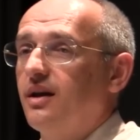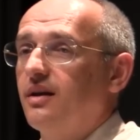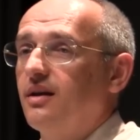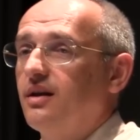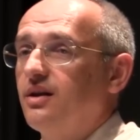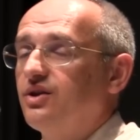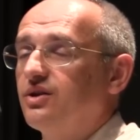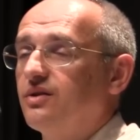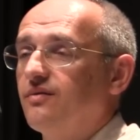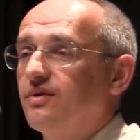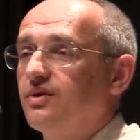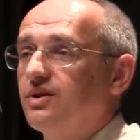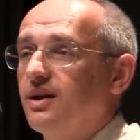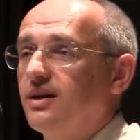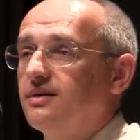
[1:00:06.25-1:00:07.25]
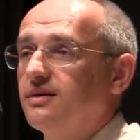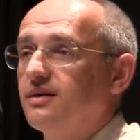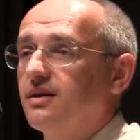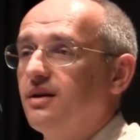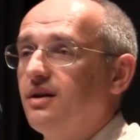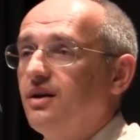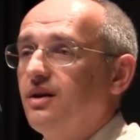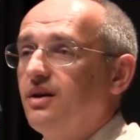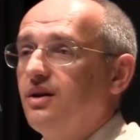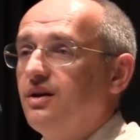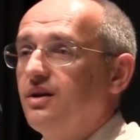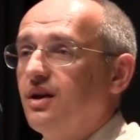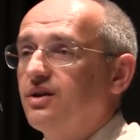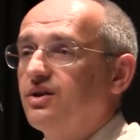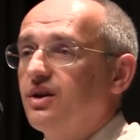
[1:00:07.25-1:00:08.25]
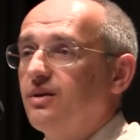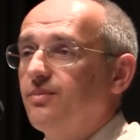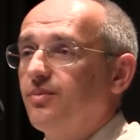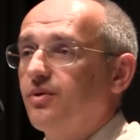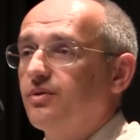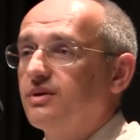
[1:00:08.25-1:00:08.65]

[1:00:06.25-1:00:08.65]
you got distracted for yourself and you